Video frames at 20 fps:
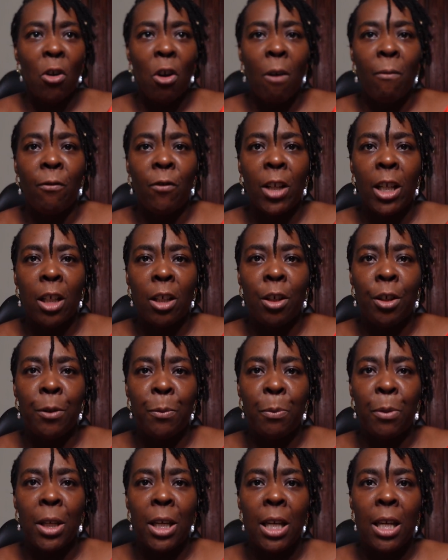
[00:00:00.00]
conflict
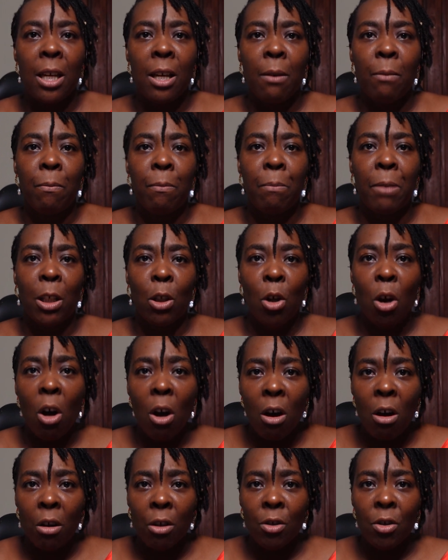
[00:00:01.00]
could be
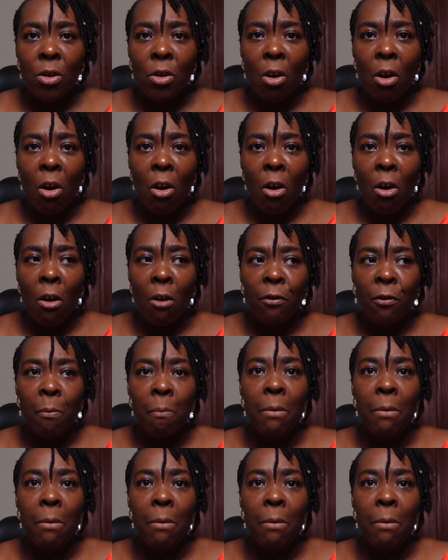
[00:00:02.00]
because of